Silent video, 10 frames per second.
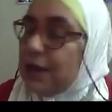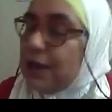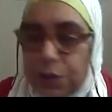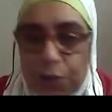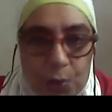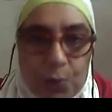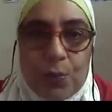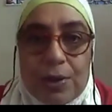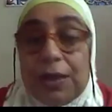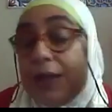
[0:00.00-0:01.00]

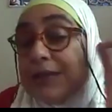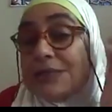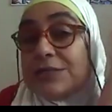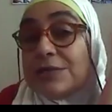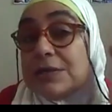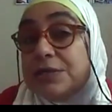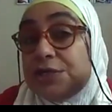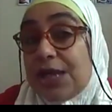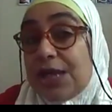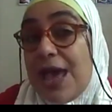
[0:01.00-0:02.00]
No, it's
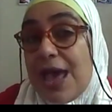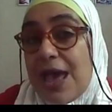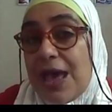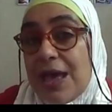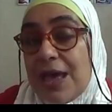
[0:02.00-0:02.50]
sha.